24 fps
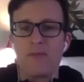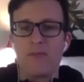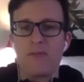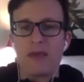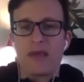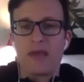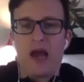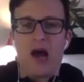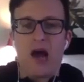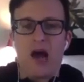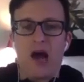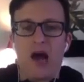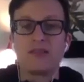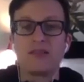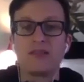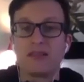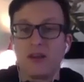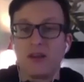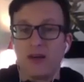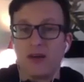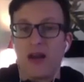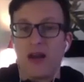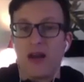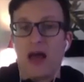because
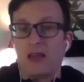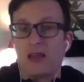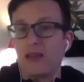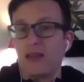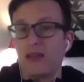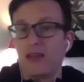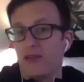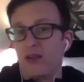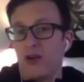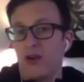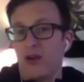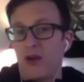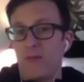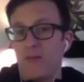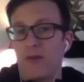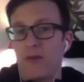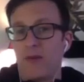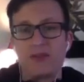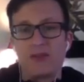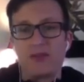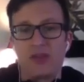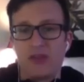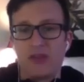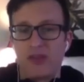they're not living on a budget.